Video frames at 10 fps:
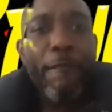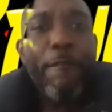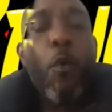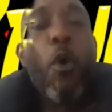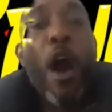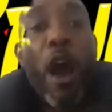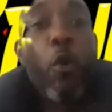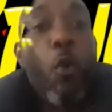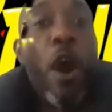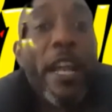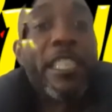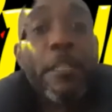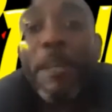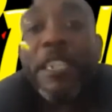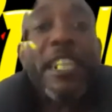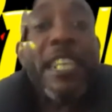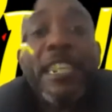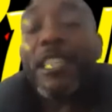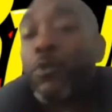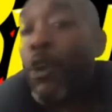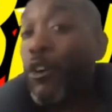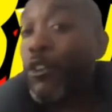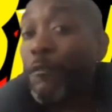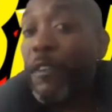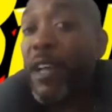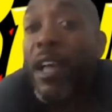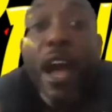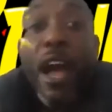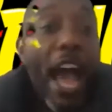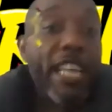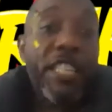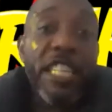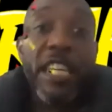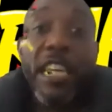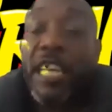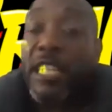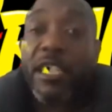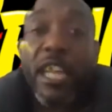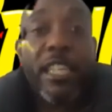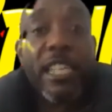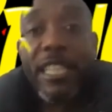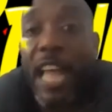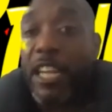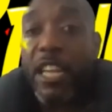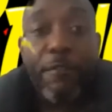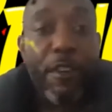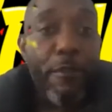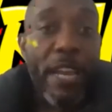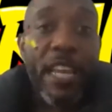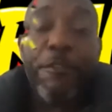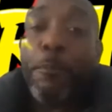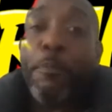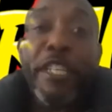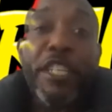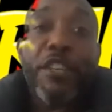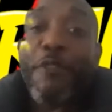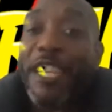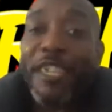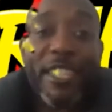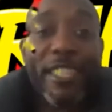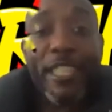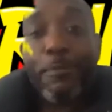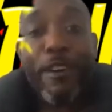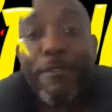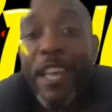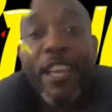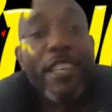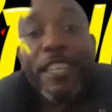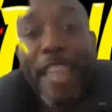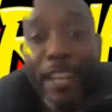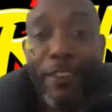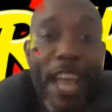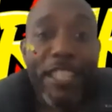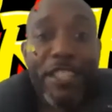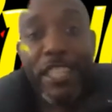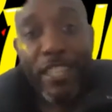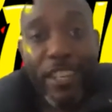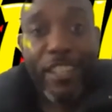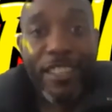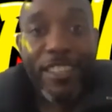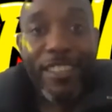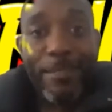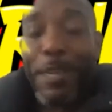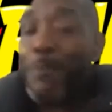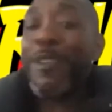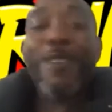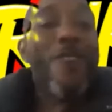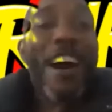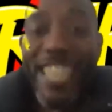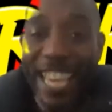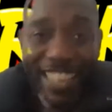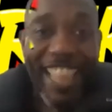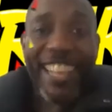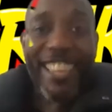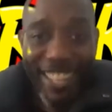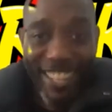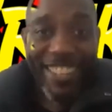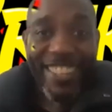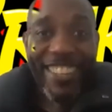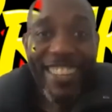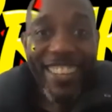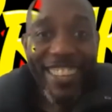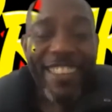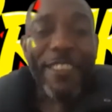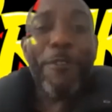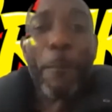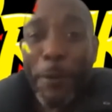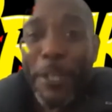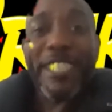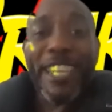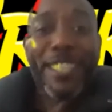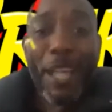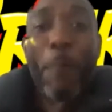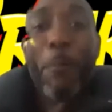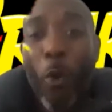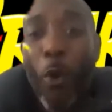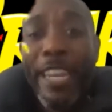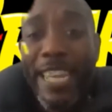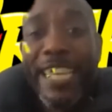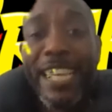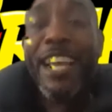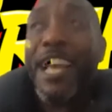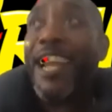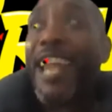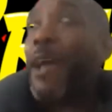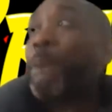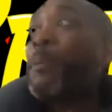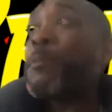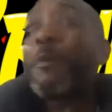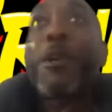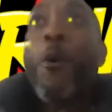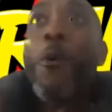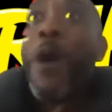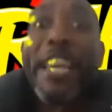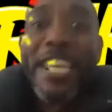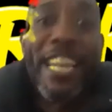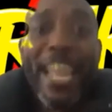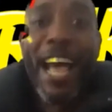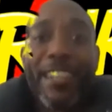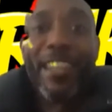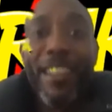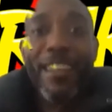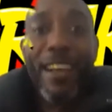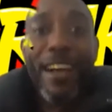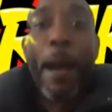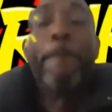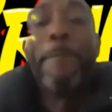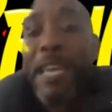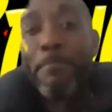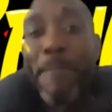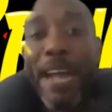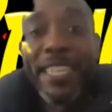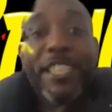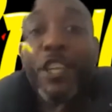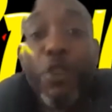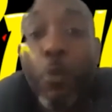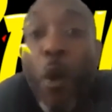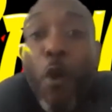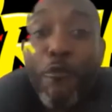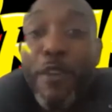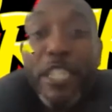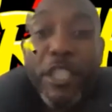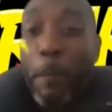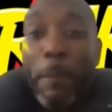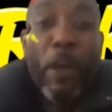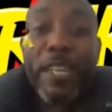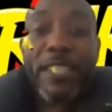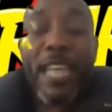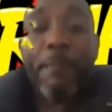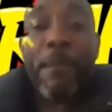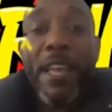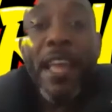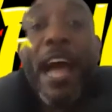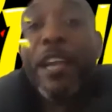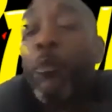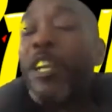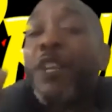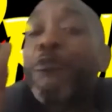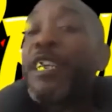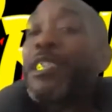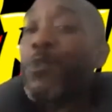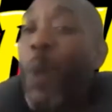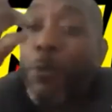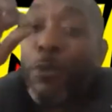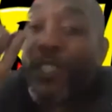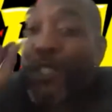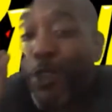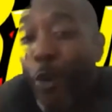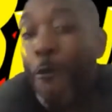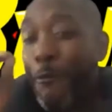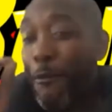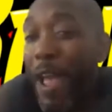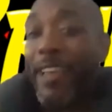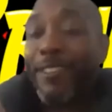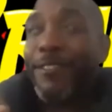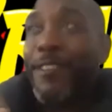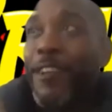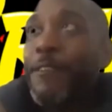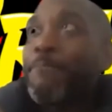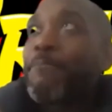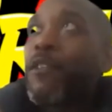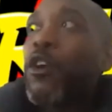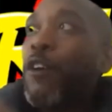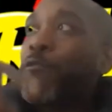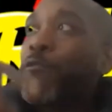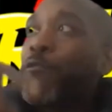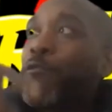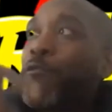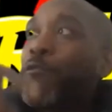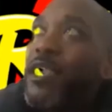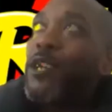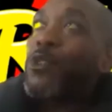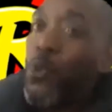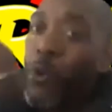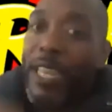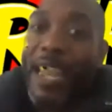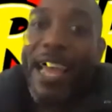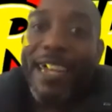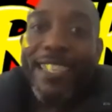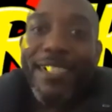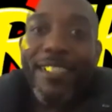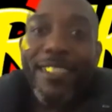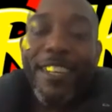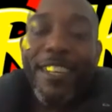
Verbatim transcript: for Wagwan, especially in this world of IG, Insta, this, that, the other. Eh? If you're preaching righteousness, bruv, you're dead on IG, you know. People don't want to hear that, you know. If you're preaching something quality, like people don't want to hear that. I'll be a madness. You won't reach the bloggers then. And one of the reasons why I was so frightened of doing this and talking like this,